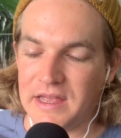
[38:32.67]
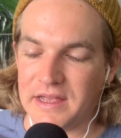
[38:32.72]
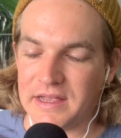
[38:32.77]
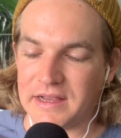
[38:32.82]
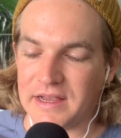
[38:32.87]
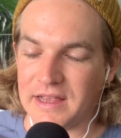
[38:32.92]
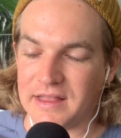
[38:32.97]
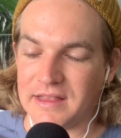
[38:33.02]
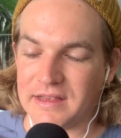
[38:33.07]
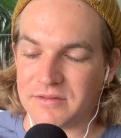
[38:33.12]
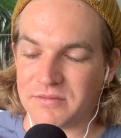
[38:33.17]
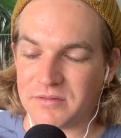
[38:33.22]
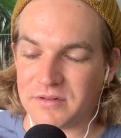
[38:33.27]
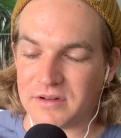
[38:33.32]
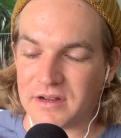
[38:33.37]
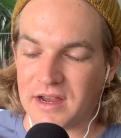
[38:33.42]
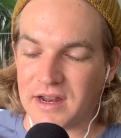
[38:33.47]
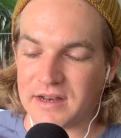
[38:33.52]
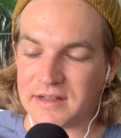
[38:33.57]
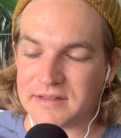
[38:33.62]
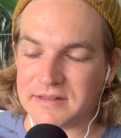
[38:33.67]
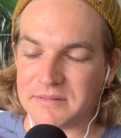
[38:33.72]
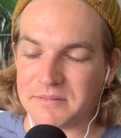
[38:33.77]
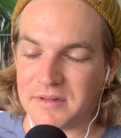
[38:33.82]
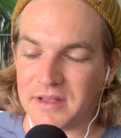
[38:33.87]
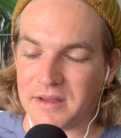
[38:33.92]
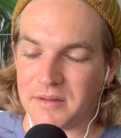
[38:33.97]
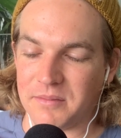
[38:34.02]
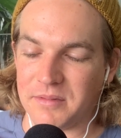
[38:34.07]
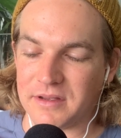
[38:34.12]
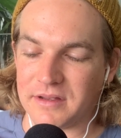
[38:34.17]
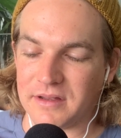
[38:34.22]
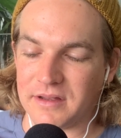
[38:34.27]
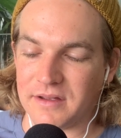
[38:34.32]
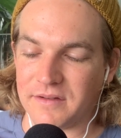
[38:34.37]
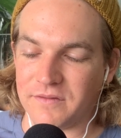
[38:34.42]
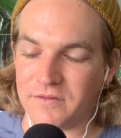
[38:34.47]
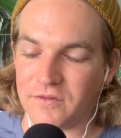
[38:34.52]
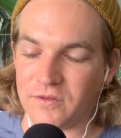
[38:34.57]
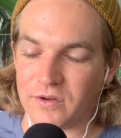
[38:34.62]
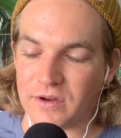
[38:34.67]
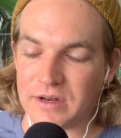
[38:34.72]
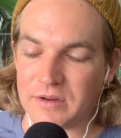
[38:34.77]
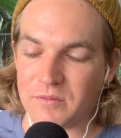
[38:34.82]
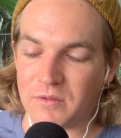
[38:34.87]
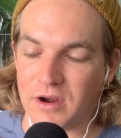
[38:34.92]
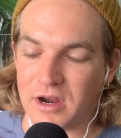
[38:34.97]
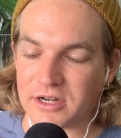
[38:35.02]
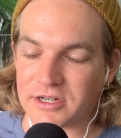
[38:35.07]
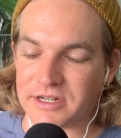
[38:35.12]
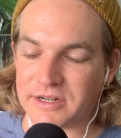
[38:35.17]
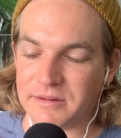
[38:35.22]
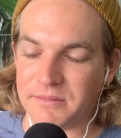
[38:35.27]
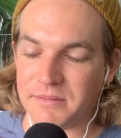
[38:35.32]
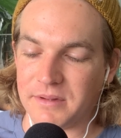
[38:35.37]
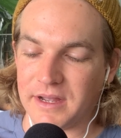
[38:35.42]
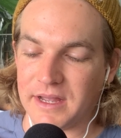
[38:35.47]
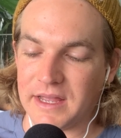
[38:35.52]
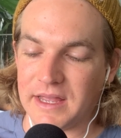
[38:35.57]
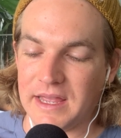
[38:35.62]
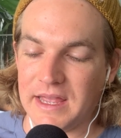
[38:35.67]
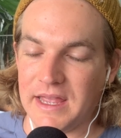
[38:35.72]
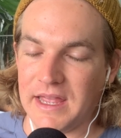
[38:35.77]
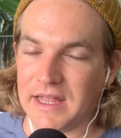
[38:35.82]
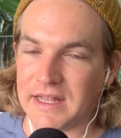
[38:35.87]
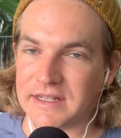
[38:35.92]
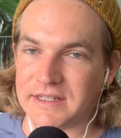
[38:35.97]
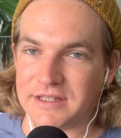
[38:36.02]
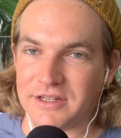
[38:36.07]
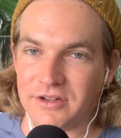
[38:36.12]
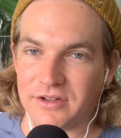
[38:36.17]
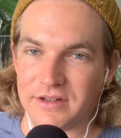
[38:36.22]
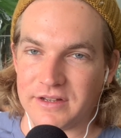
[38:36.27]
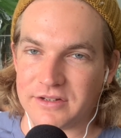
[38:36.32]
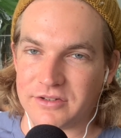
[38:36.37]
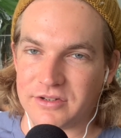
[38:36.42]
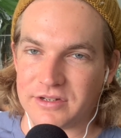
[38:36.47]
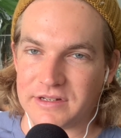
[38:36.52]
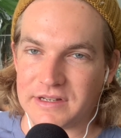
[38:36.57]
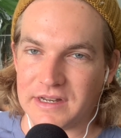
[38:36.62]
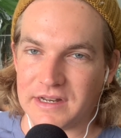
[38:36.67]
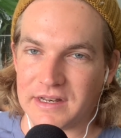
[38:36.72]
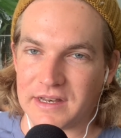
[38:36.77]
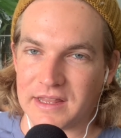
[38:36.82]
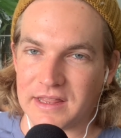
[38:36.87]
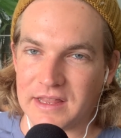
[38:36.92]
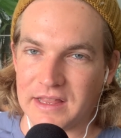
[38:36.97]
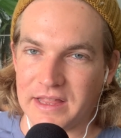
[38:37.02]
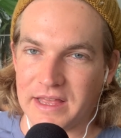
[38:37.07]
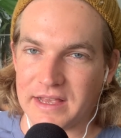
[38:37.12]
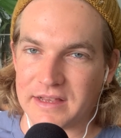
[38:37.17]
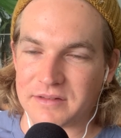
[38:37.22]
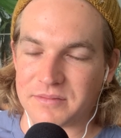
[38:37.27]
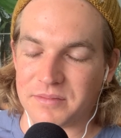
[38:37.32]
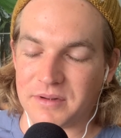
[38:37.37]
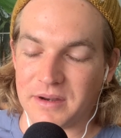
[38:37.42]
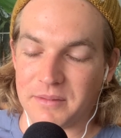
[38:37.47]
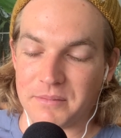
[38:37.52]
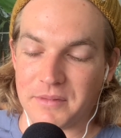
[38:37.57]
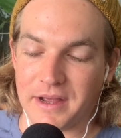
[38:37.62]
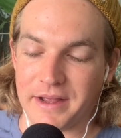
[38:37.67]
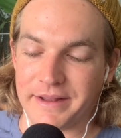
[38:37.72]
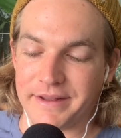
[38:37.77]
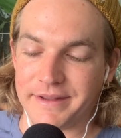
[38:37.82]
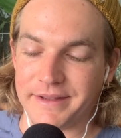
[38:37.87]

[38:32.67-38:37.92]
Again, this one kind of seemed like a bit of greenwashing, but still interesting nonetheless, but I'm not